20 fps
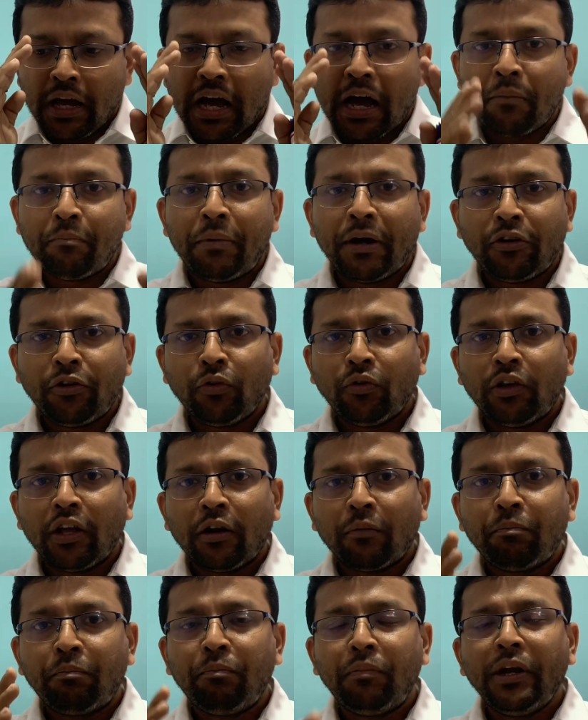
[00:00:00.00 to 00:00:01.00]
I bet you
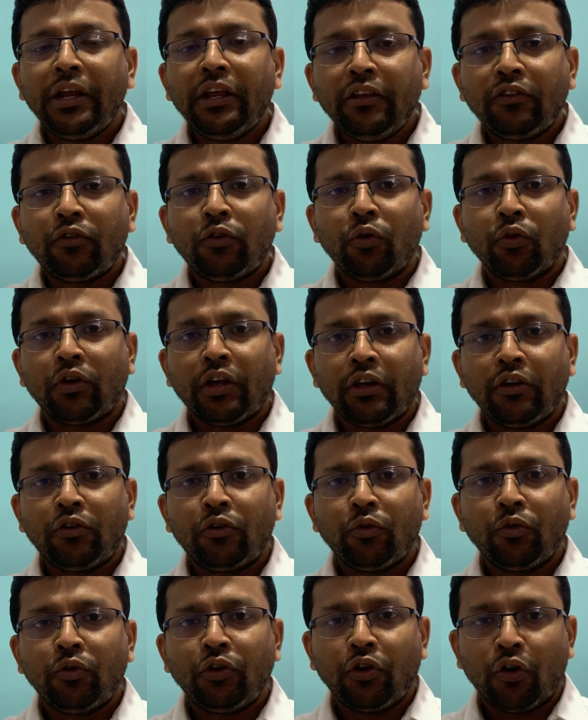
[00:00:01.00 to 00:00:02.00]
that please look
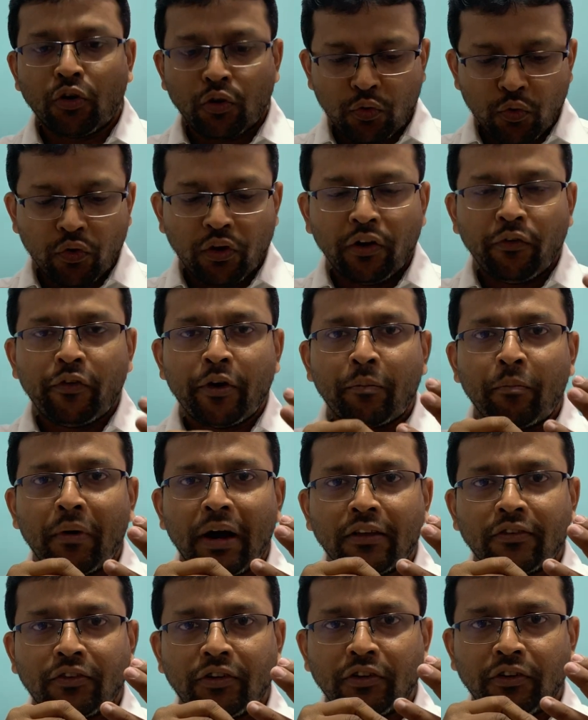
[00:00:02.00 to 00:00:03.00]
into your Google
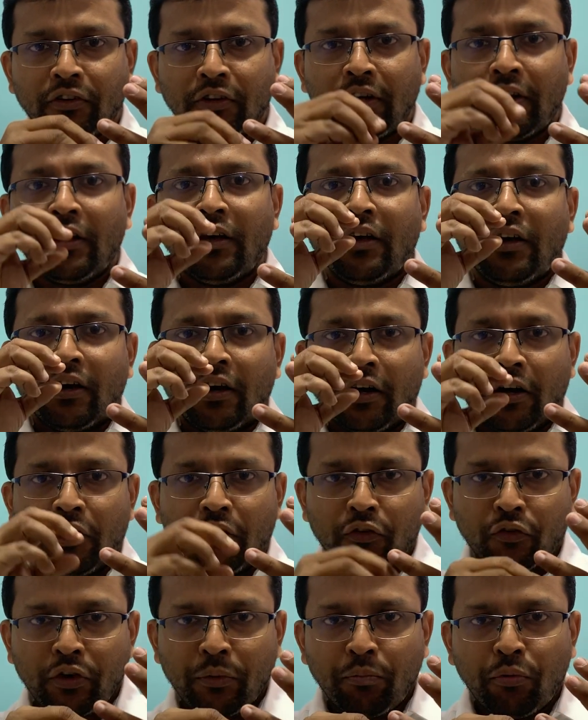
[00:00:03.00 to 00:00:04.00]
Webmaster
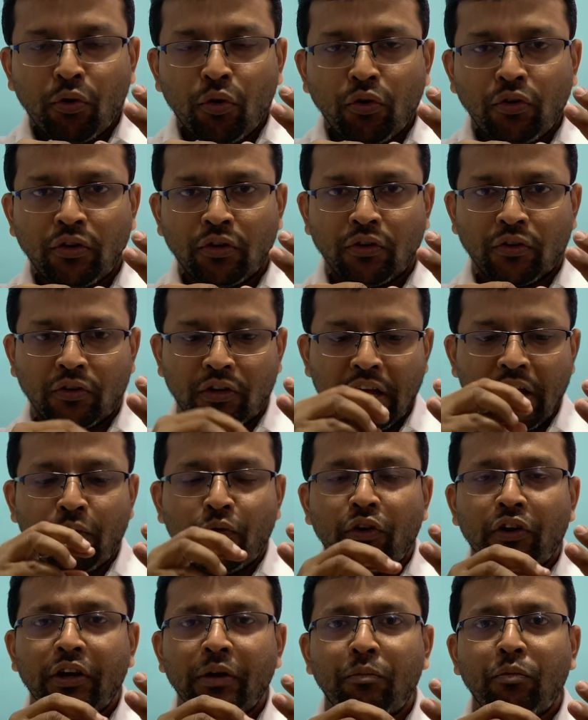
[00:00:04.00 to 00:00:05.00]
report,
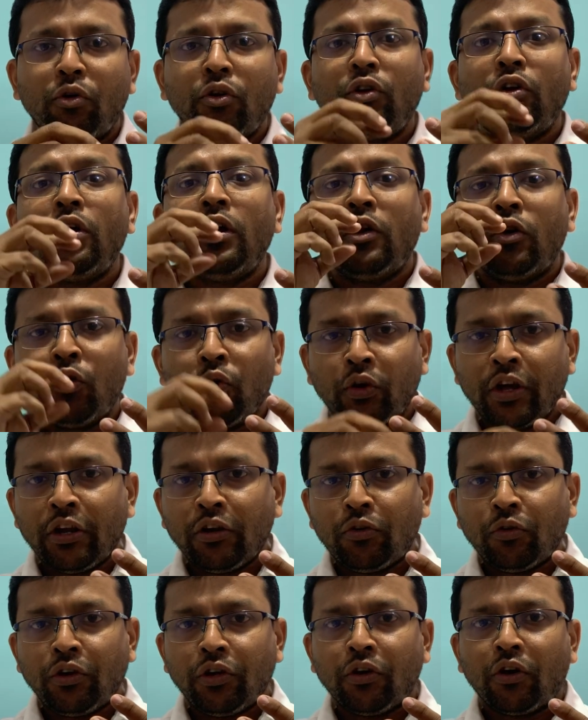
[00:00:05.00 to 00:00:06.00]
keyword report, look
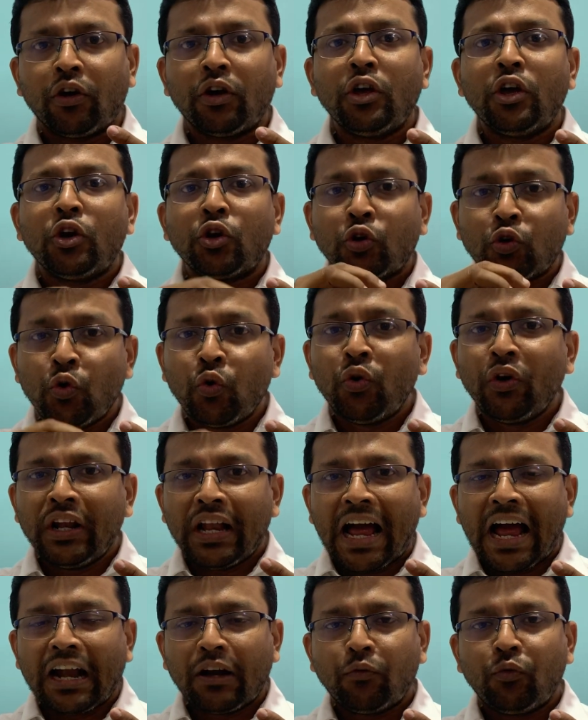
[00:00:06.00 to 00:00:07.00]
into your Google
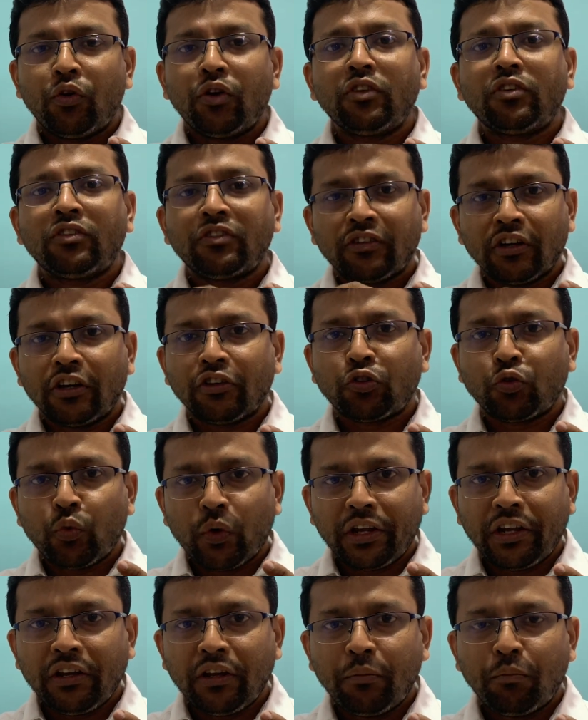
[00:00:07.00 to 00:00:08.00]
AdWords search
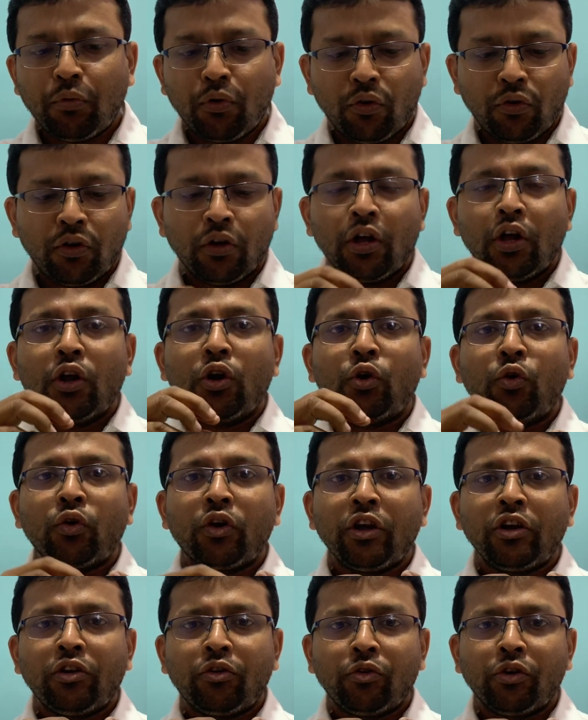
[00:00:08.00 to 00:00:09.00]
query report, look
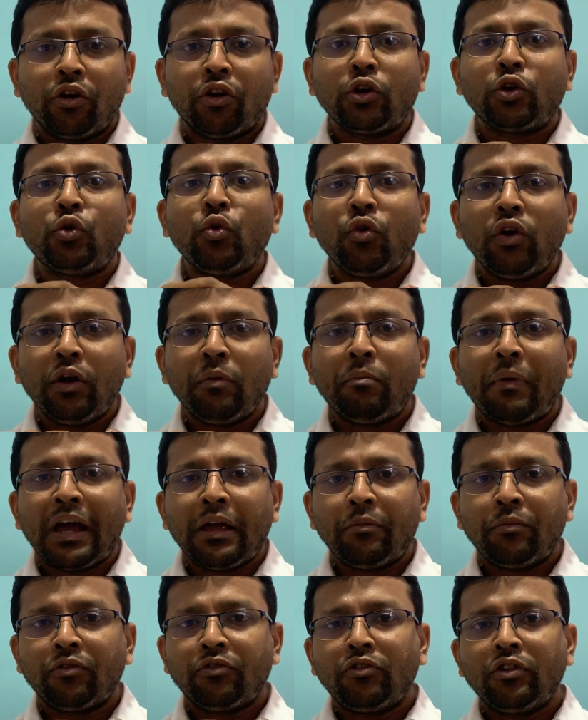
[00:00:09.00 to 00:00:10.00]
into your Google My
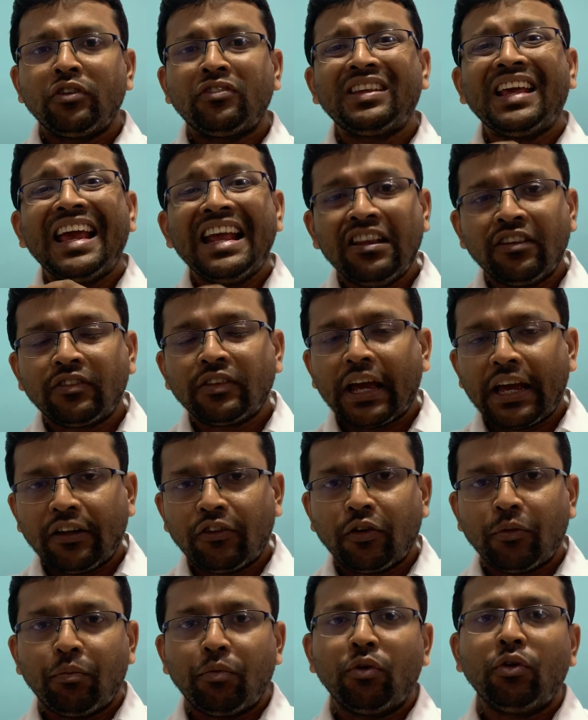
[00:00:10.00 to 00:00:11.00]
Business Insight
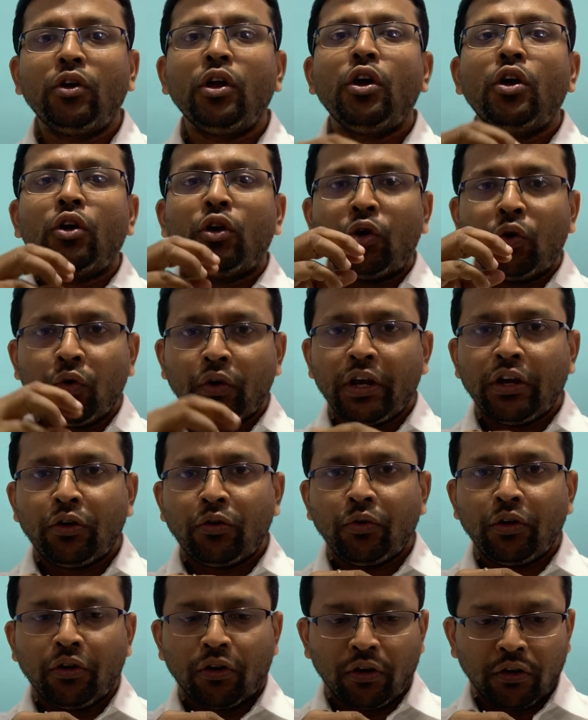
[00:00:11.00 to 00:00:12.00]
report, look
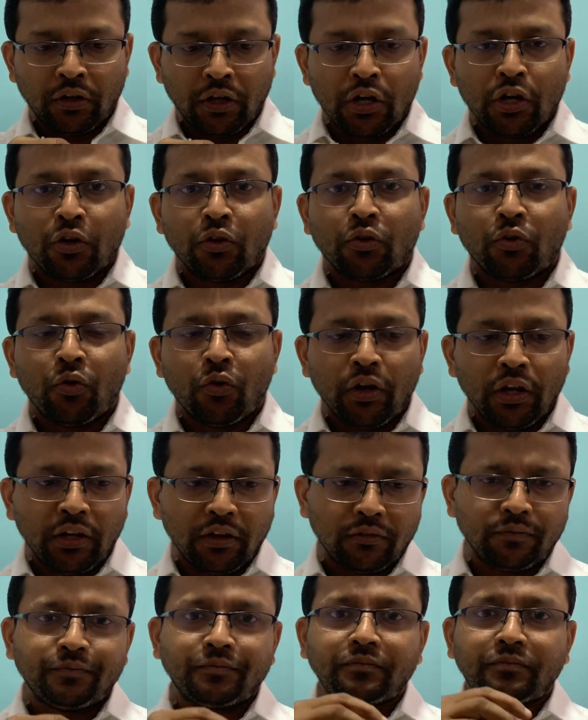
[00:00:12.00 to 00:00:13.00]
into your
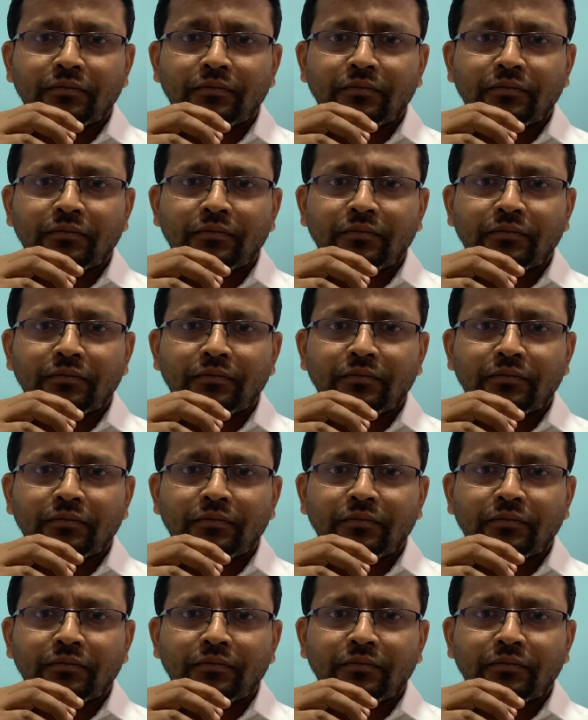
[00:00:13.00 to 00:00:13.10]
Google